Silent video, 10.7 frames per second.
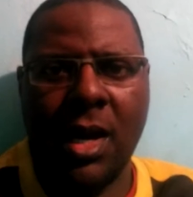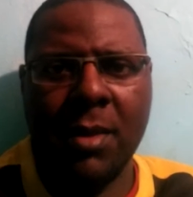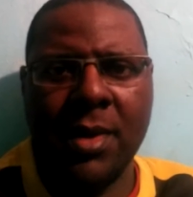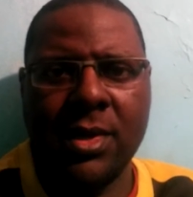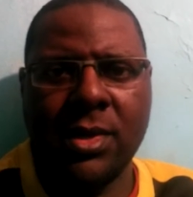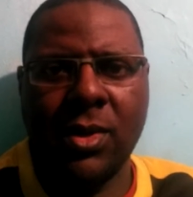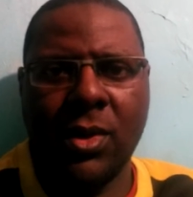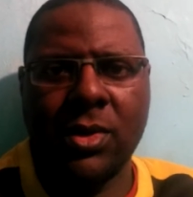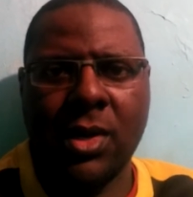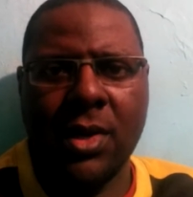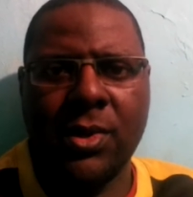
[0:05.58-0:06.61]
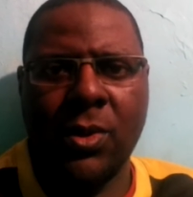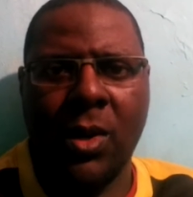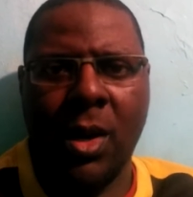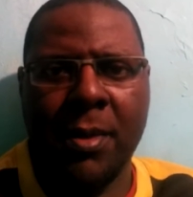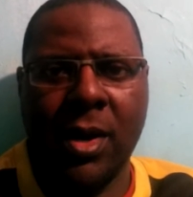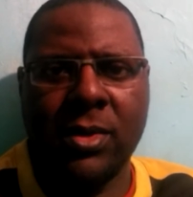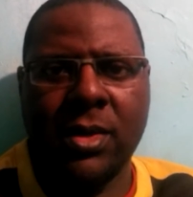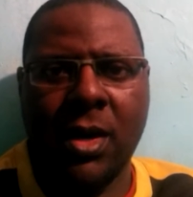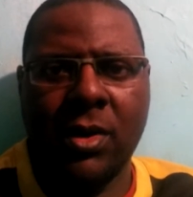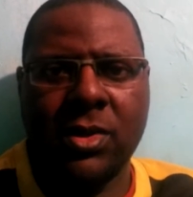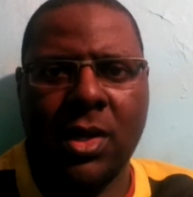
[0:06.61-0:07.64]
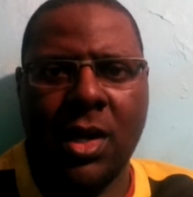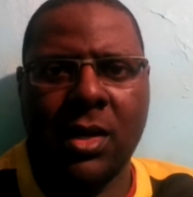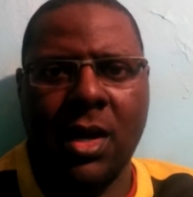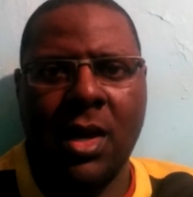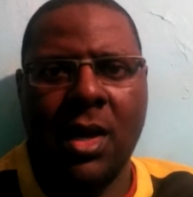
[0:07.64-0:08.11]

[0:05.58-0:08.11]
I'm actually going to talk to you about Tarot Talk.